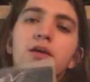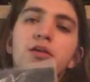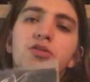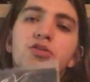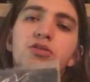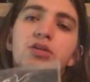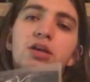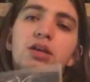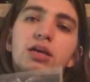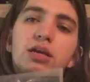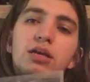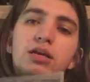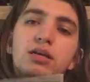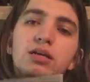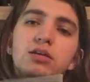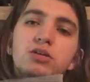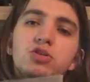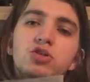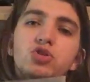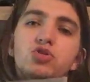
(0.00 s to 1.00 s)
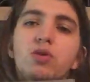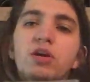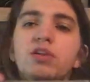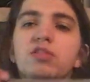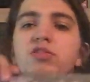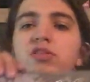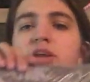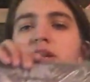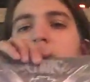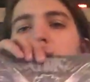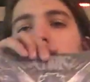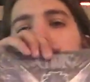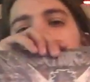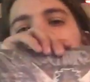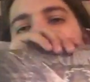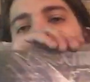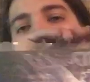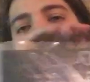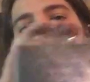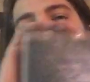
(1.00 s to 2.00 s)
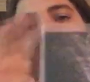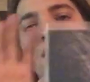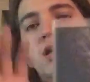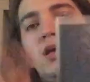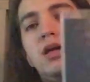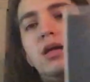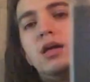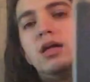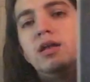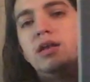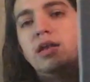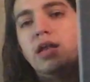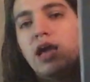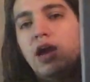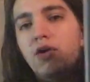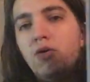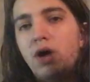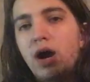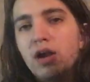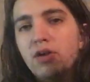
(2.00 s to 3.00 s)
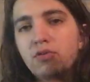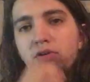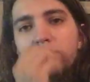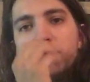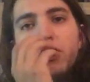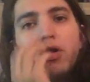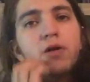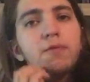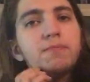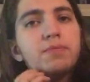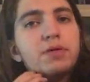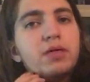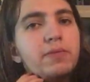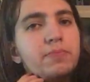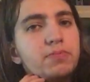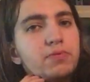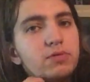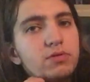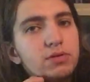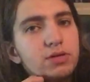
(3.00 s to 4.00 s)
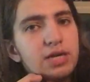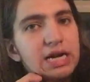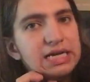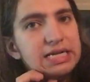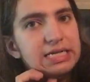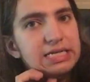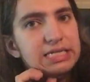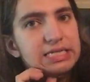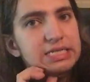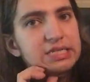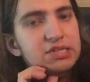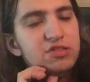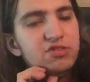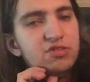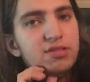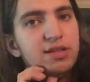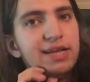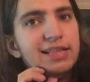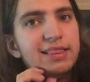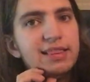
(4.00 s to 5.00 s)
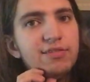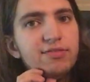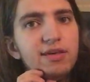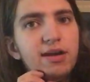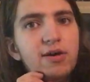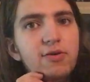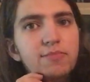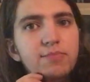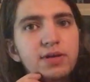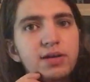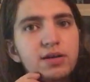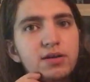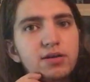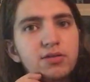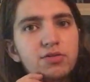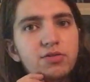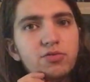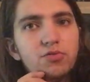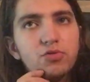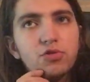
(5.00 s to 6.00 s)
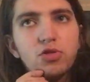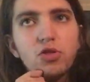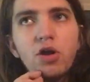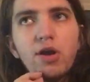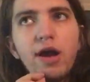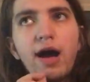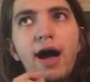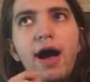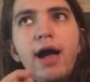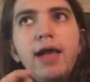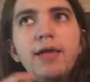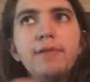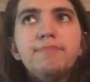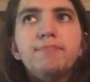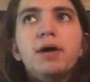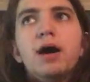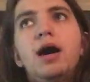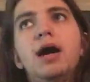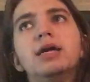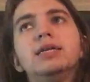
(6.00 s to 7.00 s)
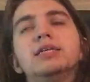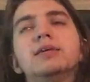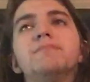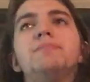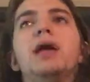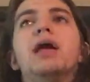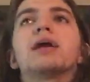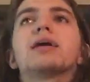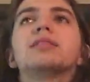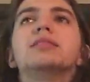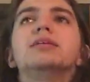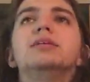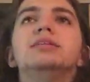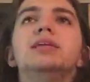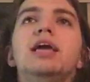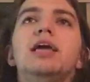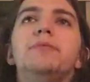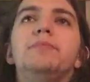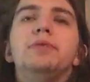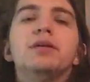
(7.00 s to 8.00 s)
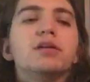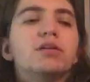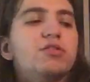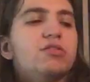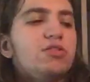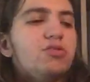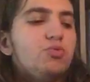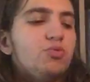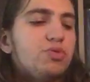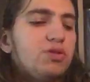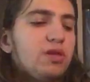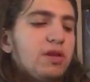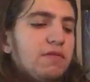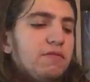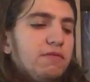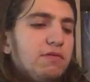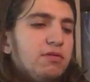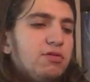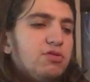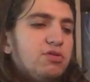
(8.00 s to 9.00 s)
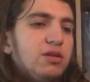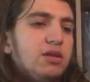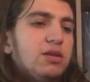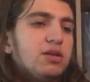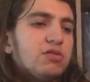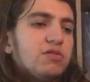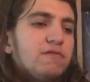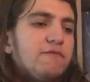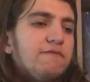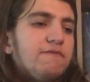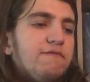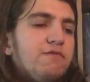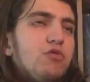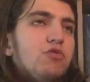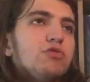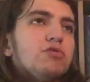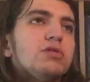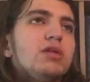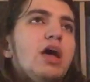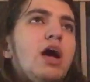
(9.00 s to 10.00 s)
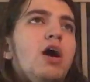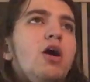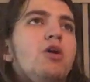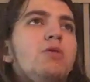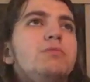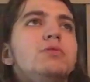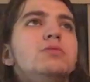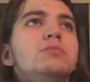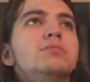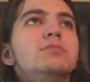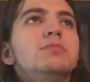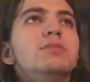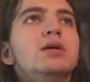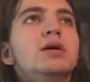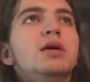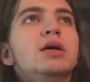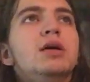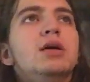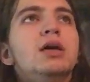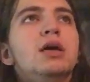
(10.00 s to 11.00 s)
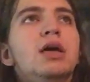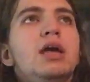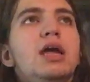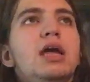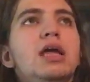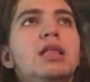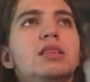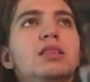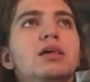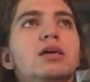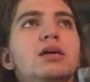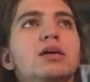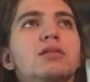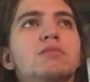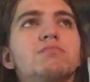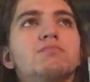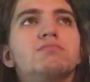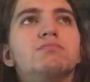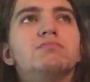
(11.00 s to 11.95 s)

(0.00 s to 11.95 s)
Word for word: Cynic, Traced in Air. Now, I know a lot of people kind of dislike this album because there was a lot of hype behind it back in the day because this was like Cynic's first album in like